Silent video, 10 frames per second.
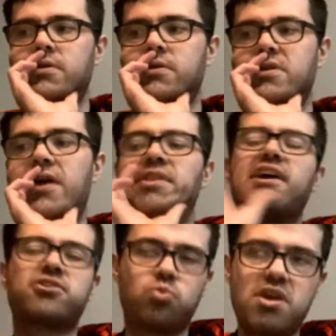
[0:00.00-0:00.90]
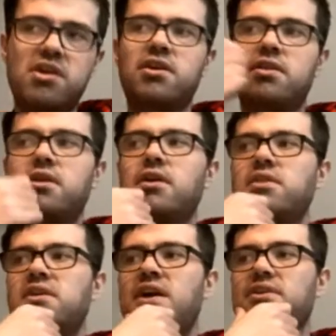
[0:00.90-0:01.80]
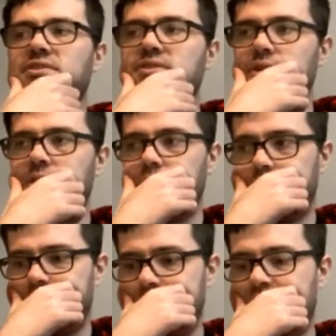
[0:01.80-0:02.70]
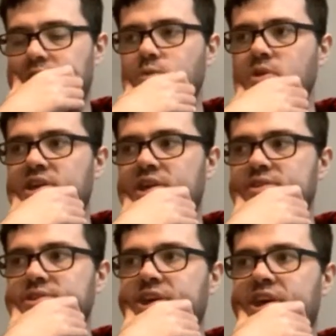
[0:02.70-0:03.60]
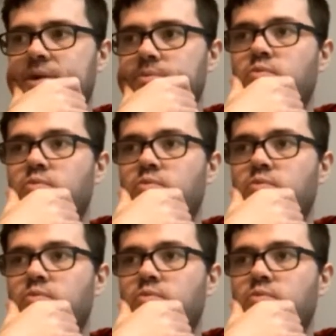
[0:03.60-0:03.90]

Yeah, next week in the next weekend's game,